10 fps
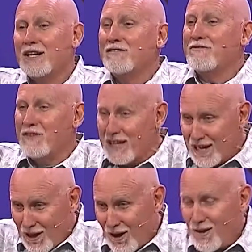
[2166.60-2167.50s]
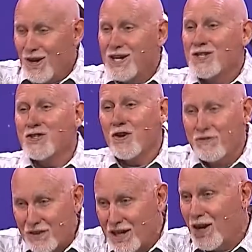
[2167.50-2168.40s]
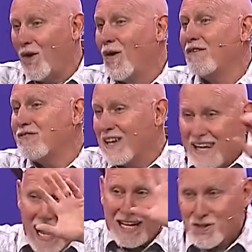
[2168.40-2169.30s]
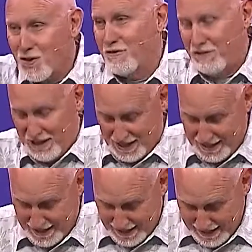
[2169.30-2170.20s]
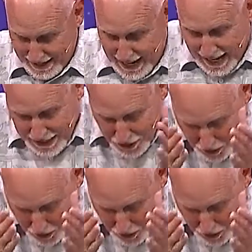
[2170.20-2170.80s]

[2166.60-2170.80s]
Phileo, Sophia, or philosophy. And in